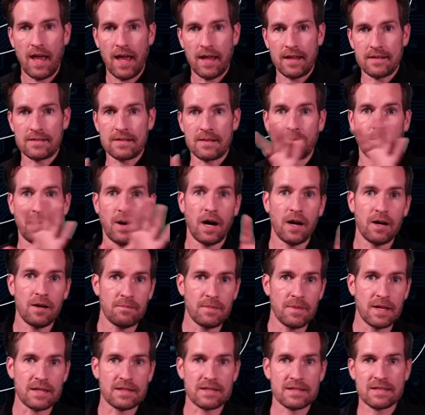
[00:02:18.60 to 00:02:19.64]

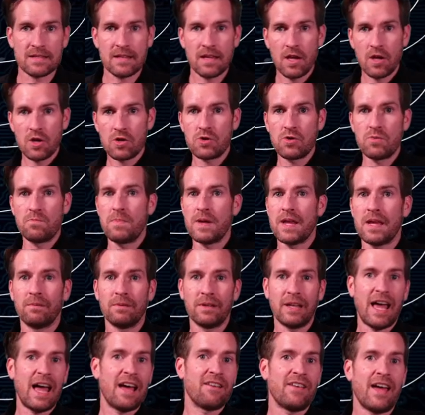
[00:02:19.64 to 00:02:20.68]
departments to be able
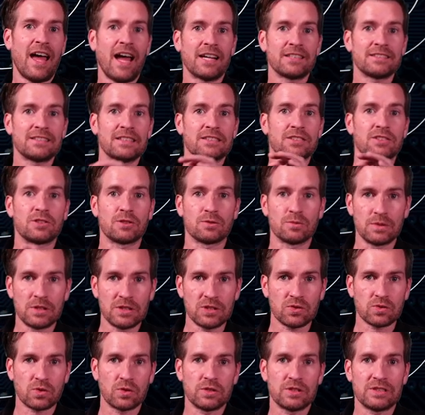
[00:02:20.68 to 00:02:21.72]
to have access to
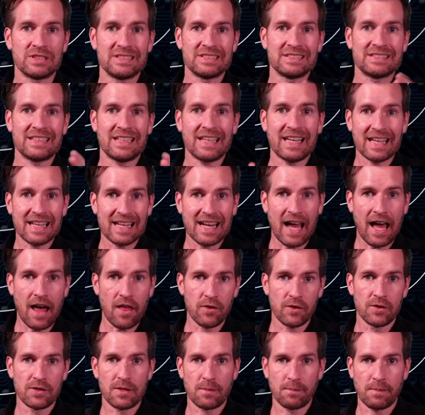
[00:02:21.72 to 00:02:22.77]
resources in
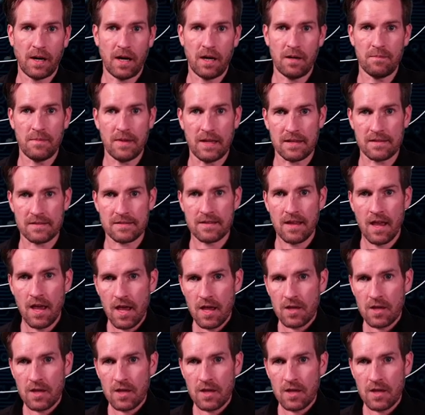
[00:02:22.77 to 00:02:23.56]
other departments.